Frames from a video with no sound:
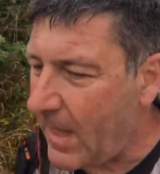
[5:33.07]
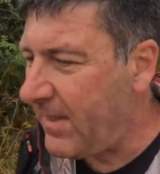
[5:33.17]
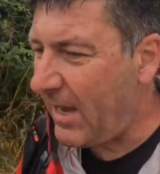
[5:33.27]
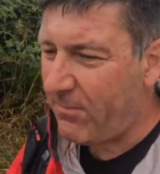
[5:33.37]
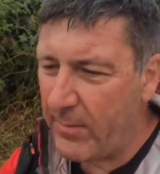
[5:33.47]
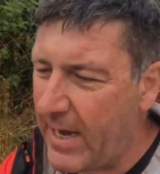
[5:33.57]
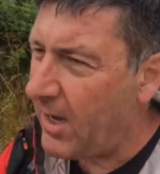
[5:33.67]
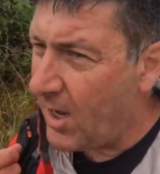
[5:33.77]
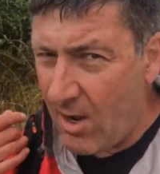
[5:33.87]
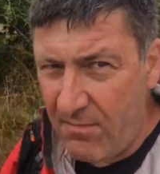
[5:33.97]
Therefore we get
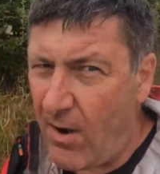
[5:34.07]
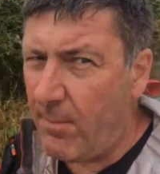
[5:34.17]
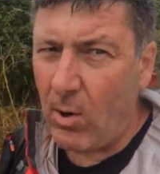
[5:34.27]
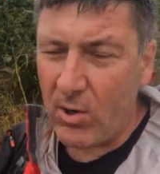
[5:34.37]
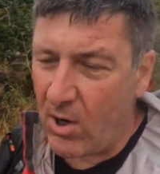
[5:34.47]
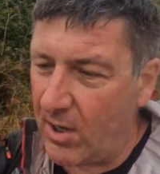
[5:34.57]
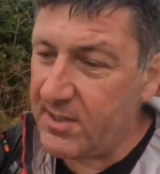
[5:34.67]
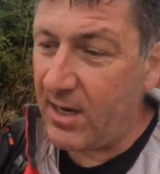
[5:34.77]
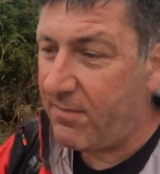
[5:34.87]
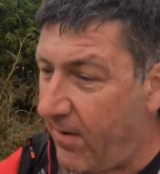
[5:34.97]
far more colours
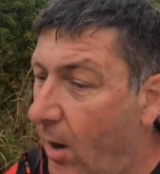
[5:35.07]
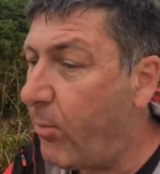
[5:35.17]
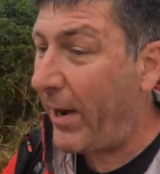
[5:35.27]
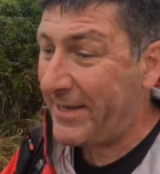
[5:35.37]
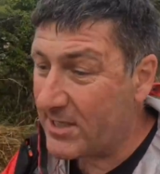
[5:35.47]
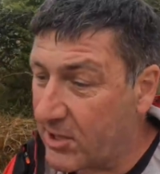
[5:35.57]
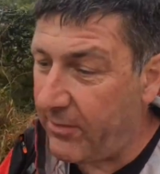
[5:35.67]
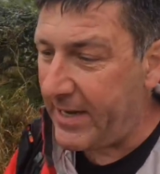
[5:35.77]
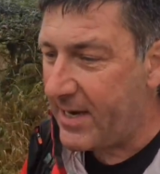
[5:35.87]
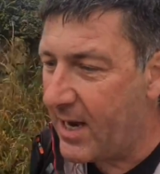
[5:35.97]
and a far brighter
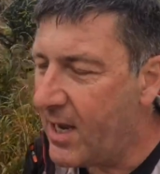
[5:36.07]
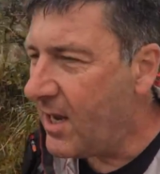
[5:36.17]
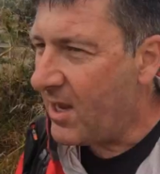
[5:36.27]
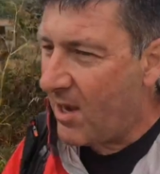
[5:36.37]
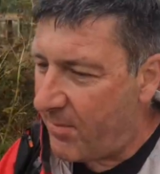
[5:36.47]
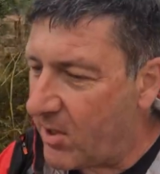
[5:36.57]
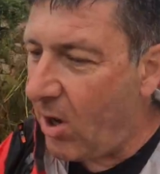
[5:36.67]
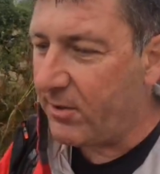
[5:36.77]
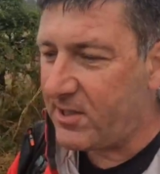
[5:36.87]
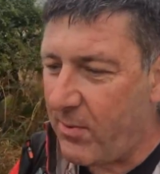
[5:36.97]
screen, but the
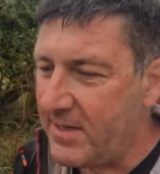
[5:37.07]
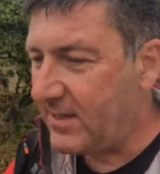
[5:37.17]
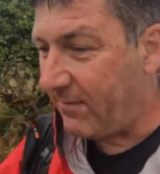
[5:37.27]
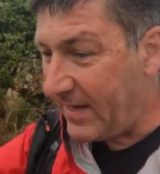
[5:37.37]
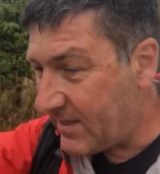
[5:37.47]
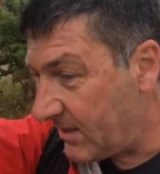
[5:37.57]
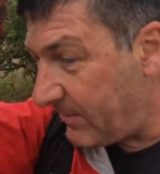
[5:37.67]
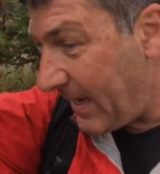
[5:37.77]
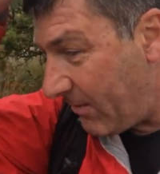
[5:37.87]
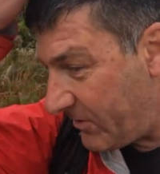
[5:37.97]
consequences of this is
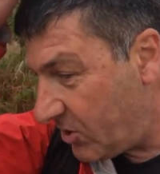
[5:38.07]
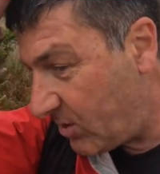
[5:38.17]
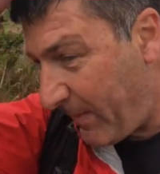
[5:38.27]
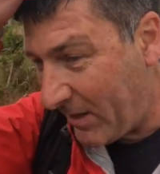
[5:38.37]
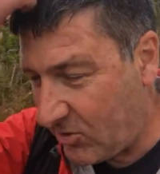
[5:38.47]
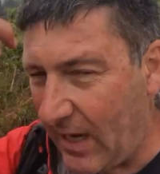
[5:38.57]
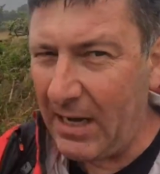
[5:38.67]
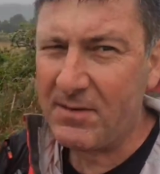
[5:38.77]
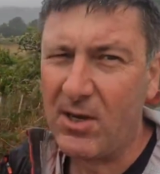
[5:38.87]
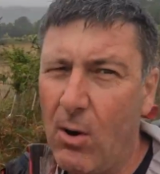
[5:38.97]
we get reduced battery
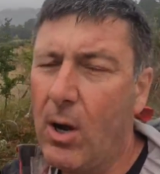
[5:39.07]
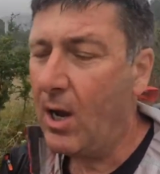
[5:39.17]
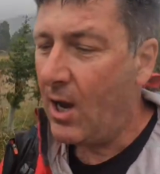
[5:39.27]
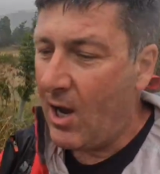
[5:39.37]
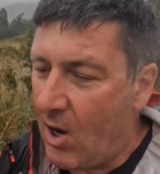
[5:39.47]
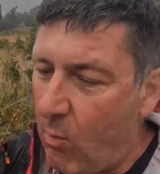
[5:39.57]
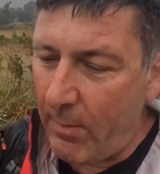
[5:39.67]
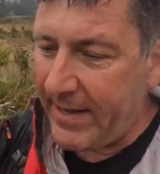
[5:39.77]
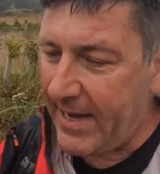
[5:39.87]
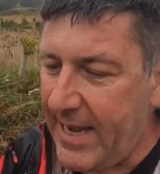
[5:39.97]
life. So when
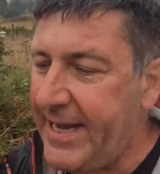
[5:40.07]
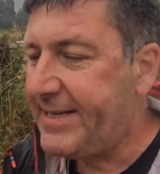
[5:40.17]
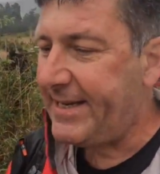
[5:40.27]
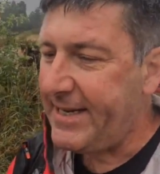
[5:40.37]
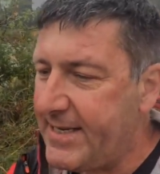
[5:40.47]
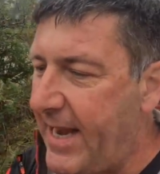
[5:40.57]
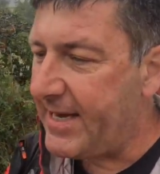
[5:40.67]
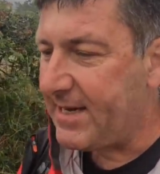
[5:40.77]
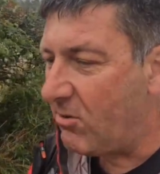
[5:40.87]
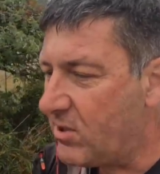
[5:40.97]
we're getting 18
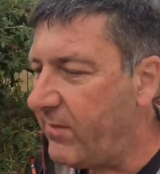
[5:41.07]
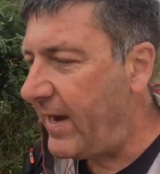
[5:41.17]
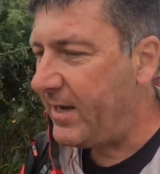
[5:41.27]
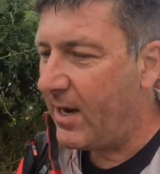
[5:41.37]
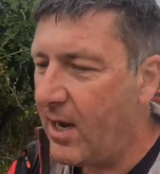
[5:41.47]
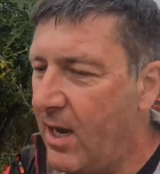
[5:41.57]
days out of a